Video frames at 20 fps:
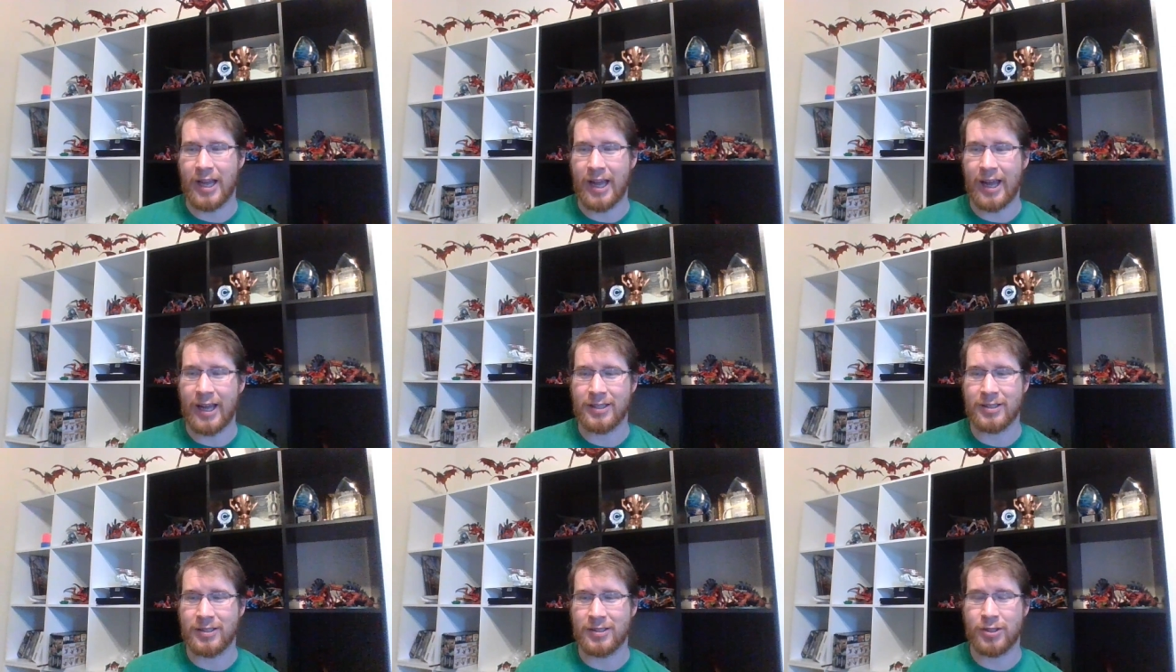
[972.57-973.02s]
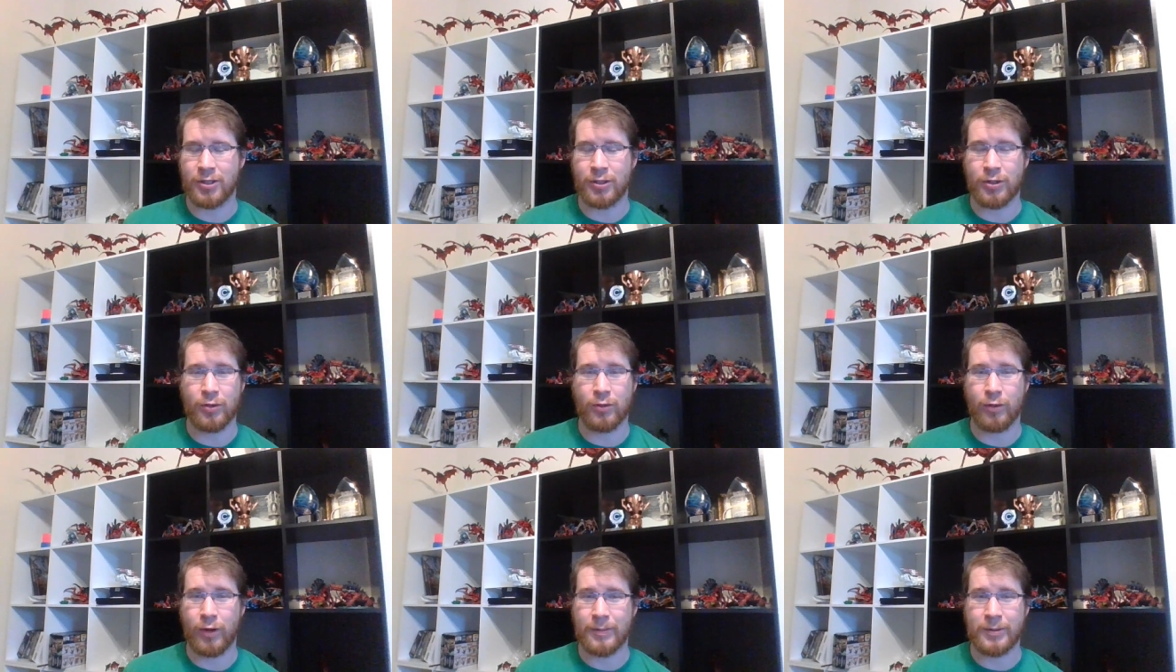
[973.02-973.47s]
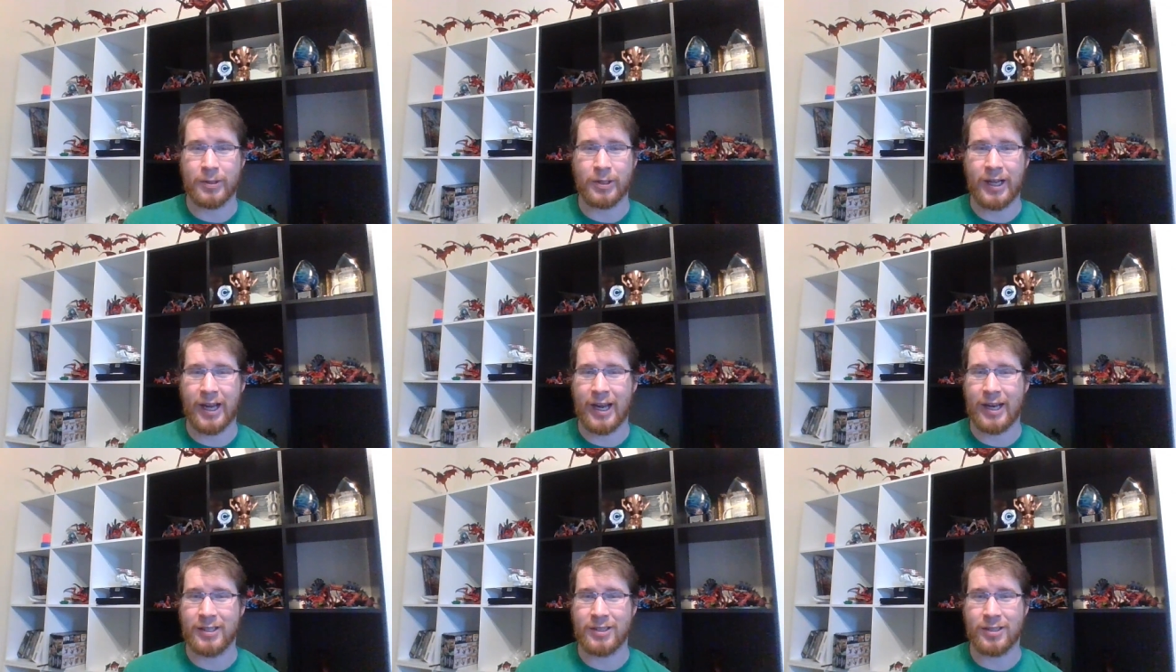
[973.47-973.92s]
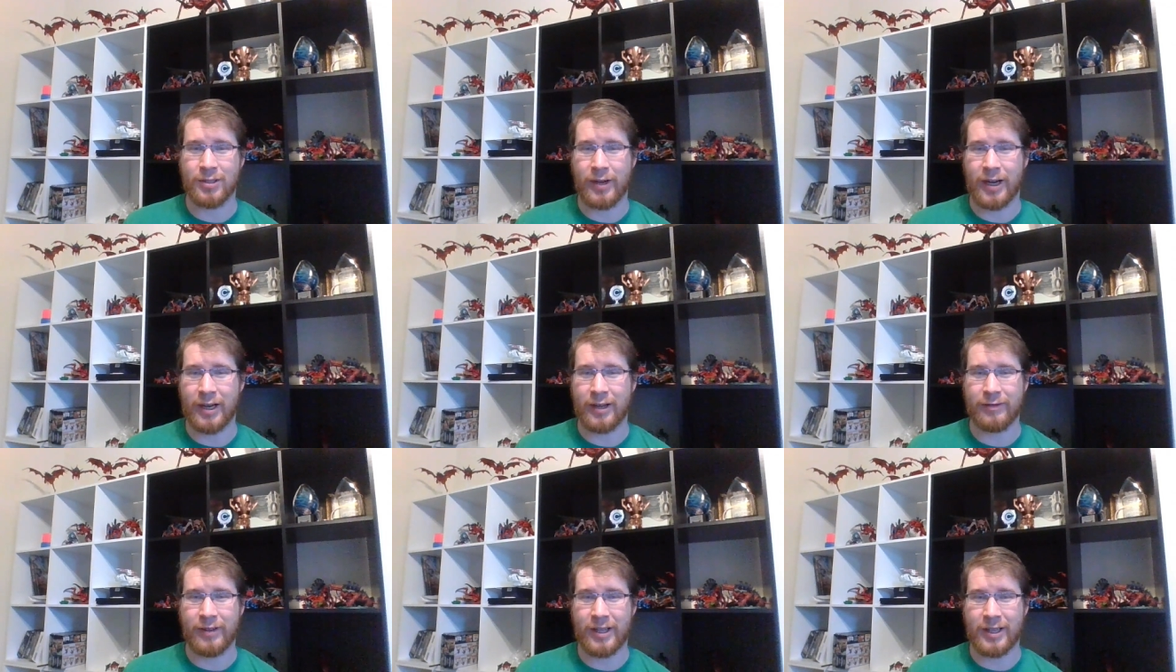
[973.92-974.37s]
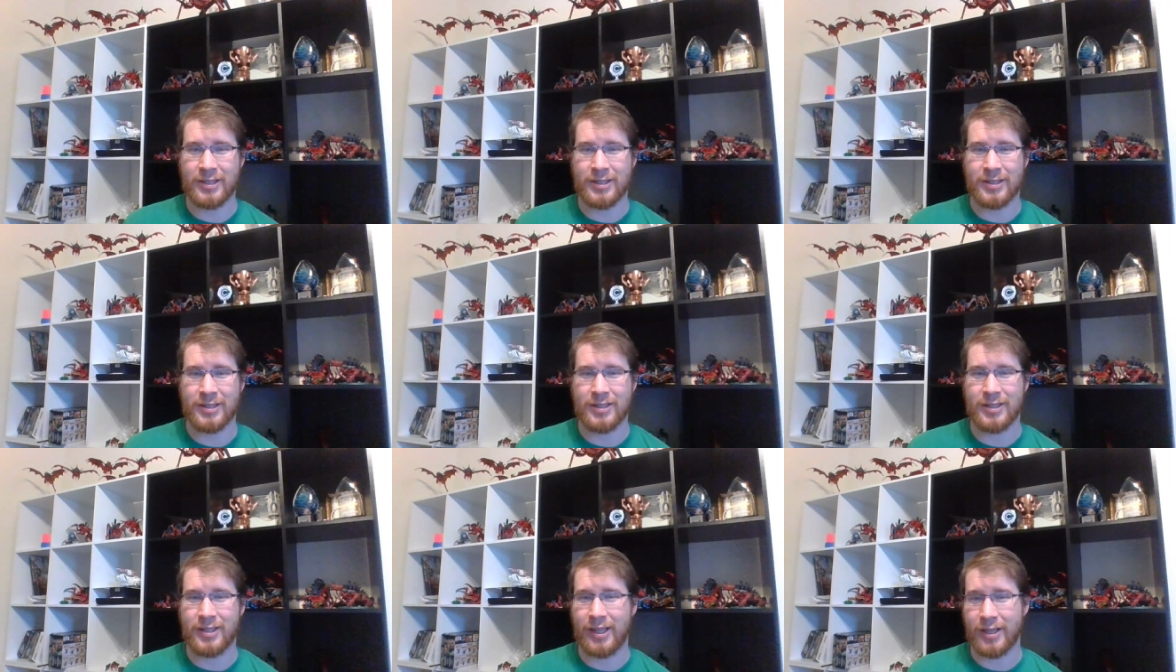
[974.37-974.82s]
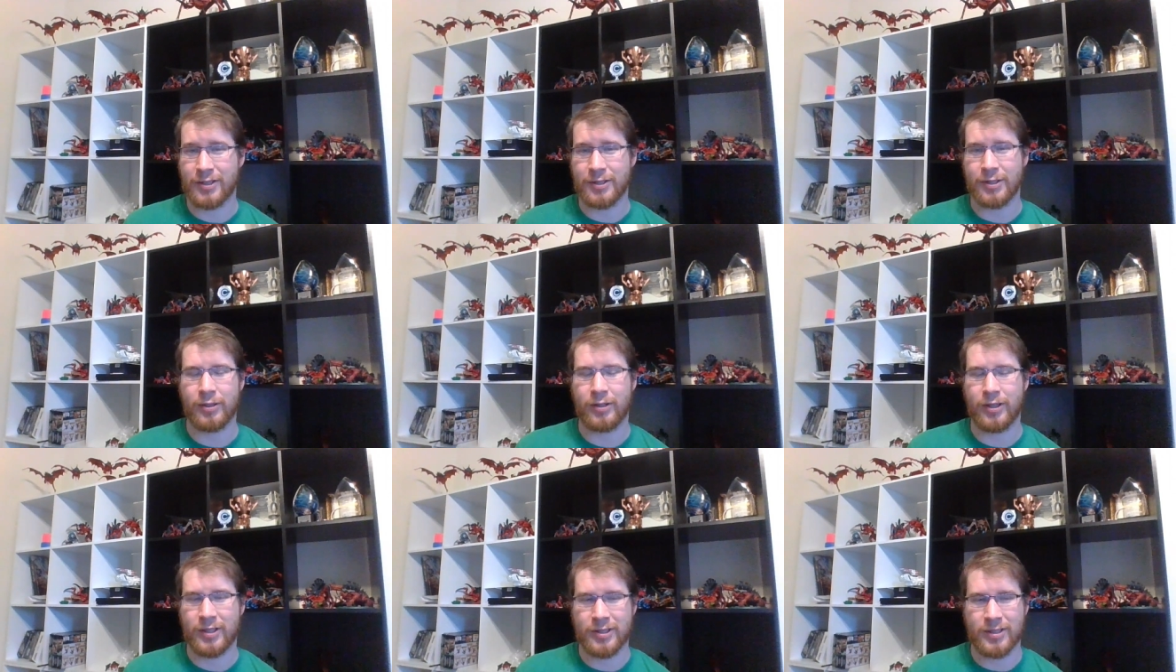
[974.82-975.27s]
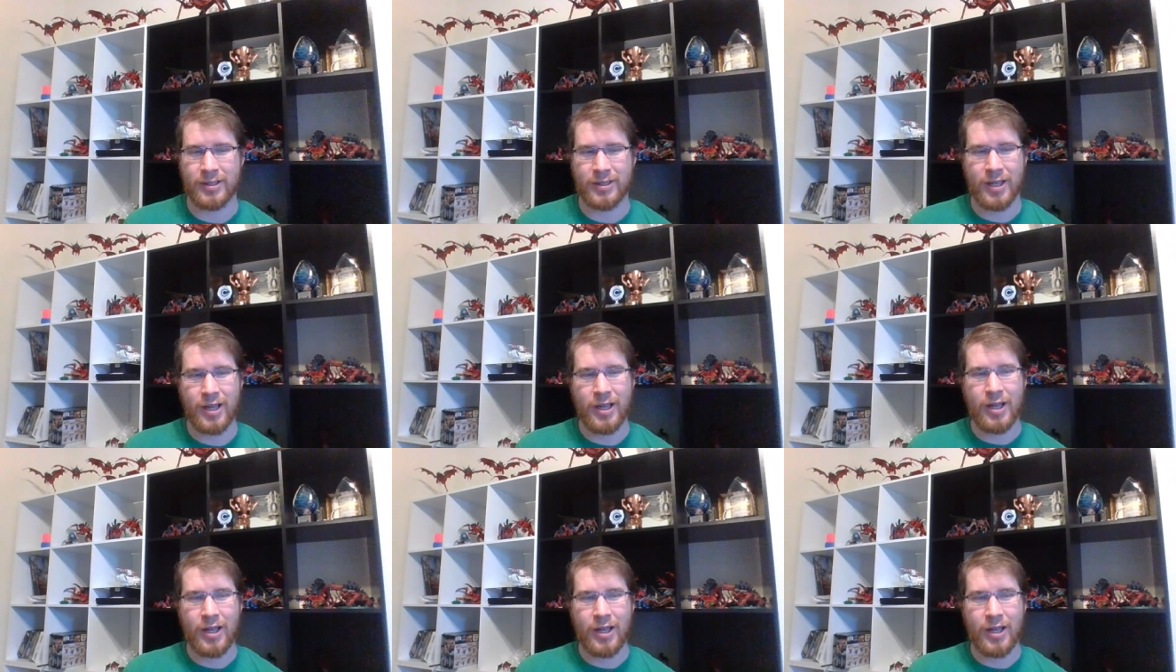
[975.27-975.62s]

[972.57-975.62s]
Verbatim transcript: and two Rupture Cannon Tyrannofexes. The Exocrines